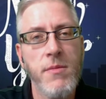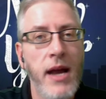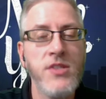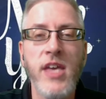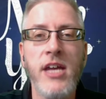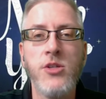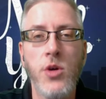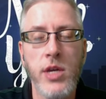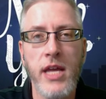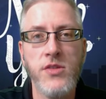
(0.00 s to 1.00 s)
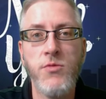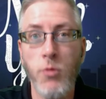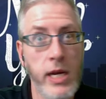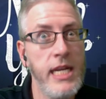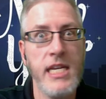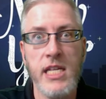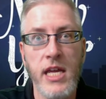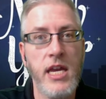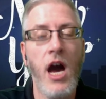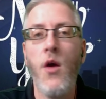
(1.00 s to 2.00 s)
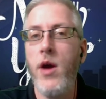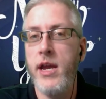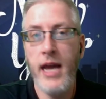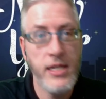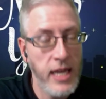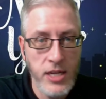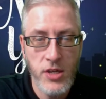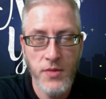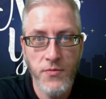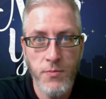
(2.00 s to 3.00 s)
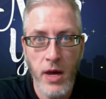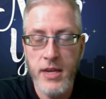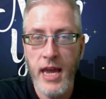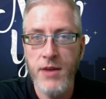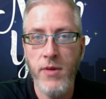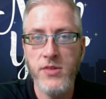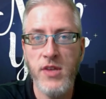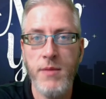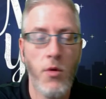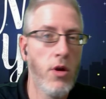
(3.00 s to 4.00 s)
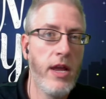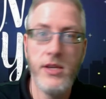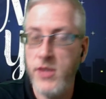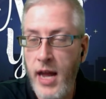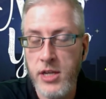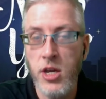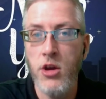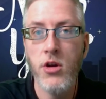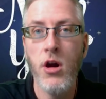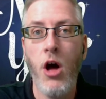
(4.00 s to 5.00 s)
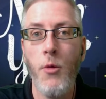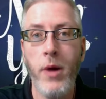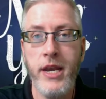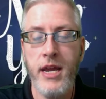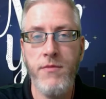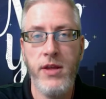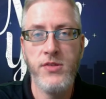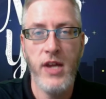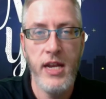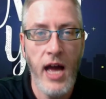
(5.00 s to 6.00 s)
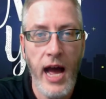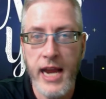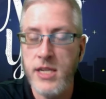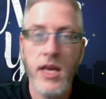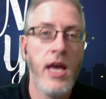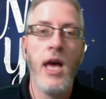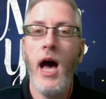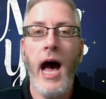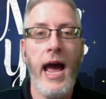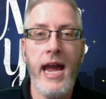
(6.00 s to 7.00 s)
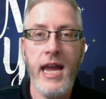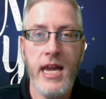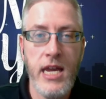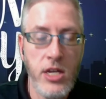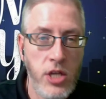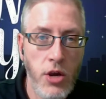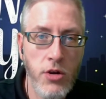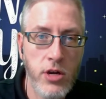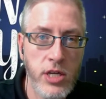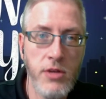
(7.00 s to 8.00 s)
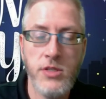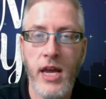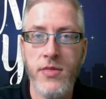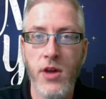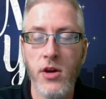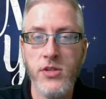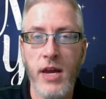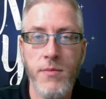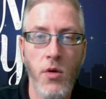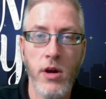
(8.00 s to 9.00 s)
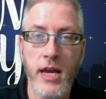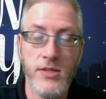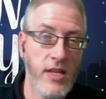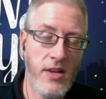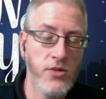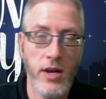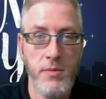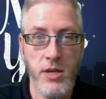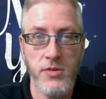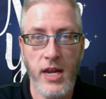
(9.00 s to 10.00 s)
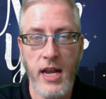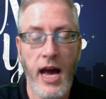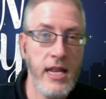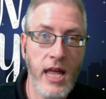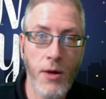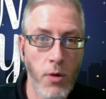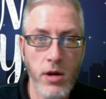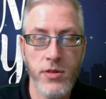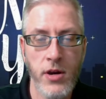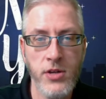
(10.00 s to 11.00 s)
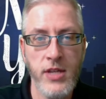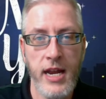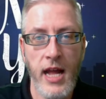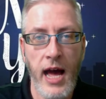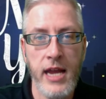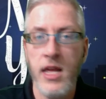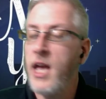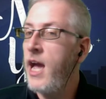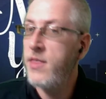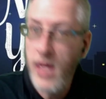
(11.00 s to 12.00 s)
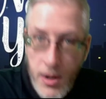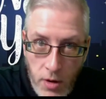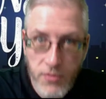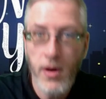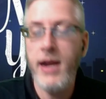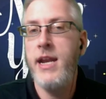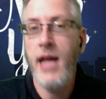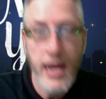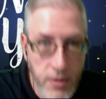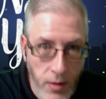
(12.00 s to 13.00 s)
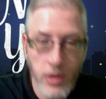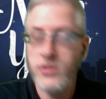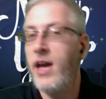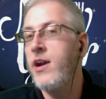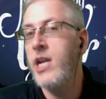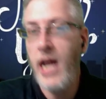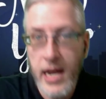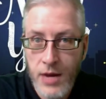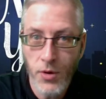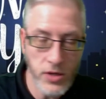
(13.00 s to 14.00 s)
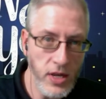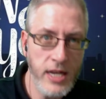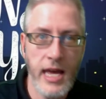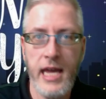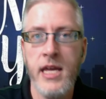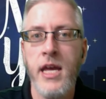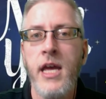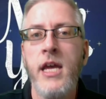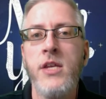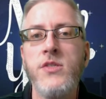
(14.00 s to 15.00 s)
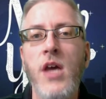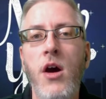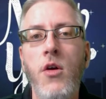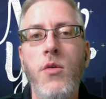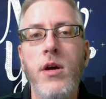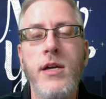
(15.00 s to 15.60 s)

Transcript: my schedule gets really going, I teach on Monday and Wednesday mornings, and I tutor all Monday and Wednesday night. I tutor Tuesday and Thursday mornings, and then I stream Tuesday night, and then I work Thursday night, and then I work Friday night, and I work Saturday night, and I work Sunday. So